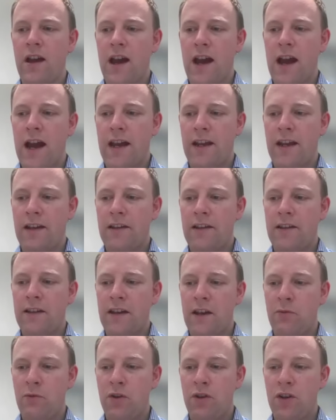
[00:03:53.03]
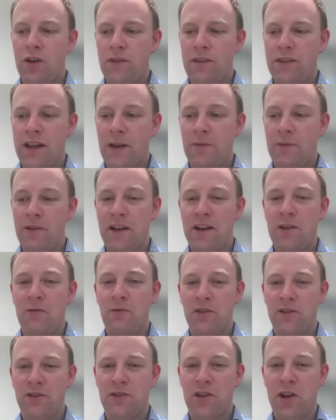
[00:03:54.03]
Mm. And it won't have escaped
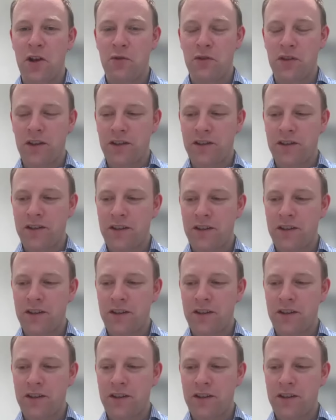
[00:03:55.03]
anyone's notice